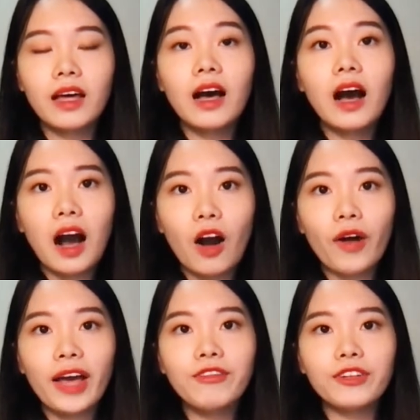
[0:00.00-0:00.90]

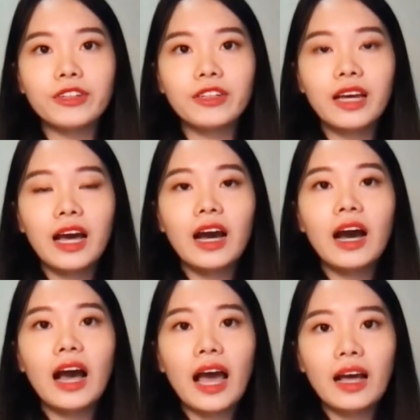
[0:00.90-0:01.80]
However,
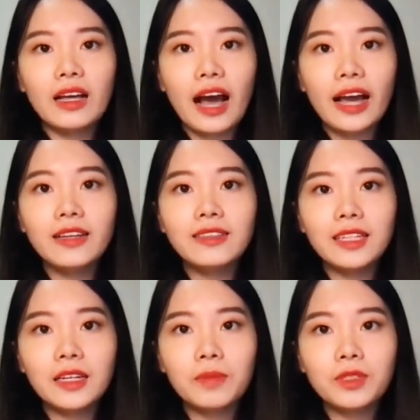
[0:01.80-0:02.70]

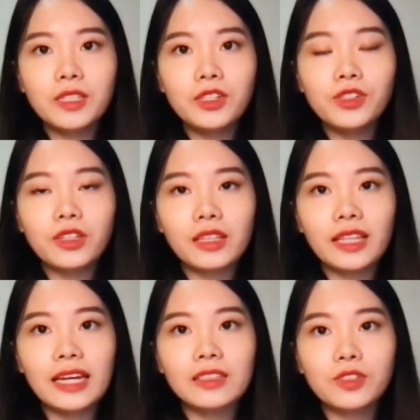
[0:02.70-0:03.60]
eigendecomposition
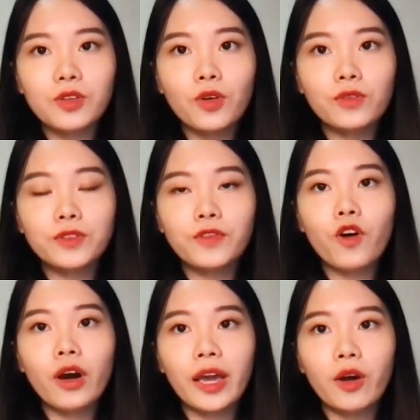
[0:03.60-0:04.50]
that solves for
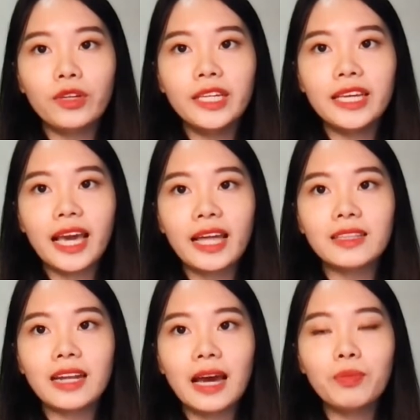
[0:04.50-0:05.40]
LE and
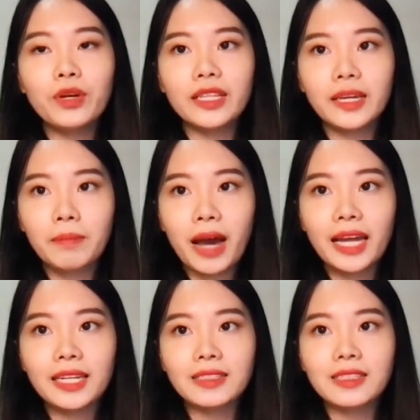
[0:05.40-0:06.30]
LAPRID
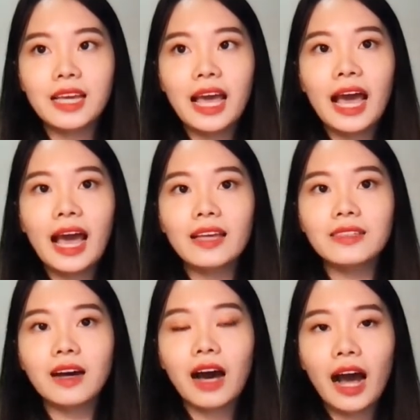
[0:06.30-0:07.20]
embeddings has a
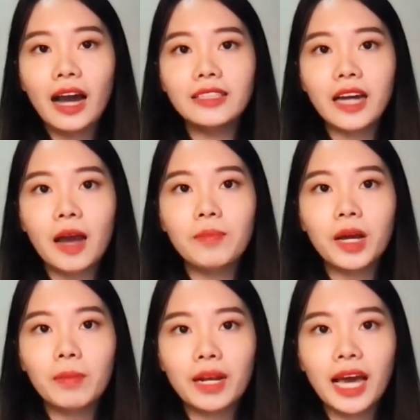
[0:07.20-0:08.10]
high time
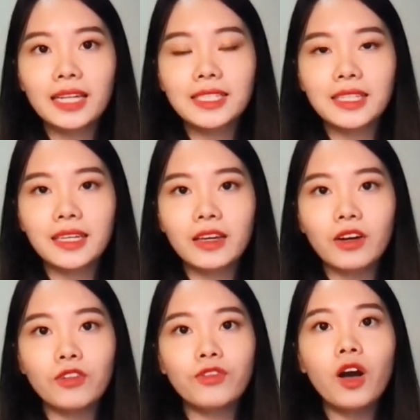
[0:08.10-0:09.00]
complexity
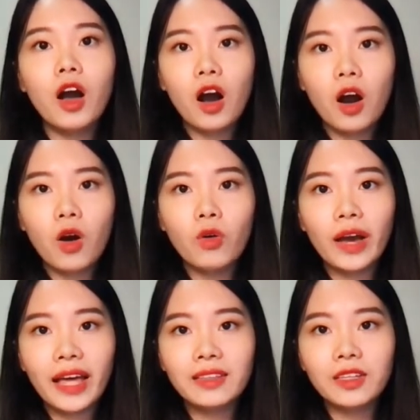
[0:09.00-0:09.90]
of
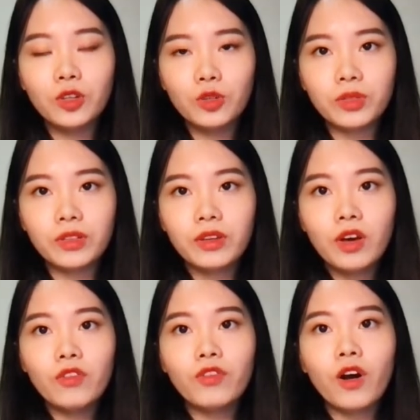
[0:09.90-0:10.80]
O(n) cubed
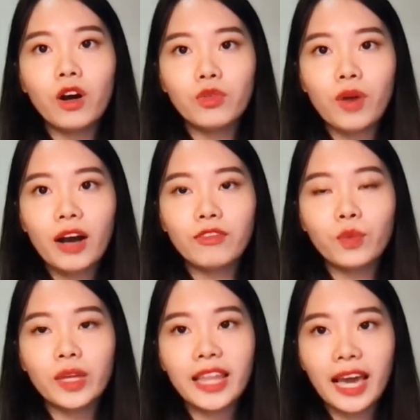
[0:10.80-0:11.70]
for a graph
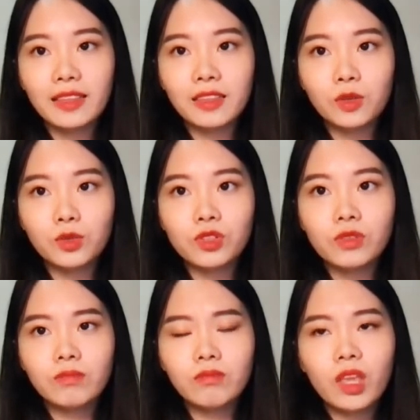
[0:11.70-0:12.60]
with n nodes,
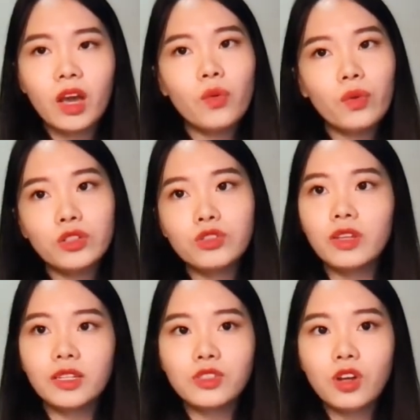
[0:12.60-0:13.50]
which
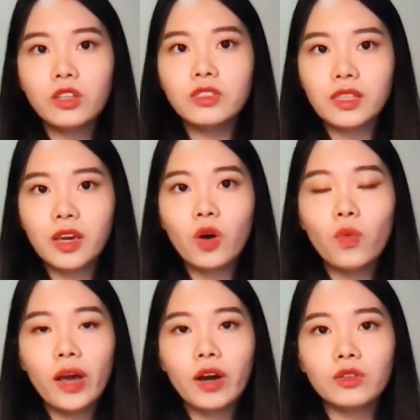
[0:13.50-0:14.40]
does not scale
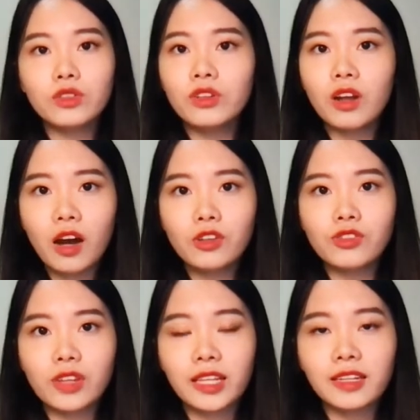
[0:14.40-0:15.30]
well to large
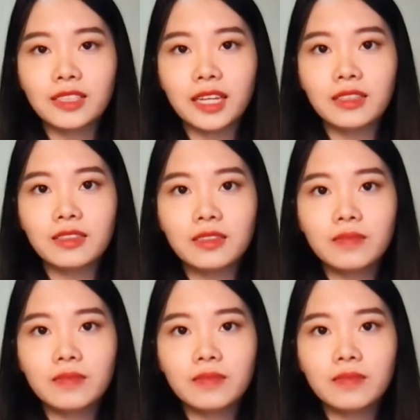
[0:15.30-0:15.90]
datasets.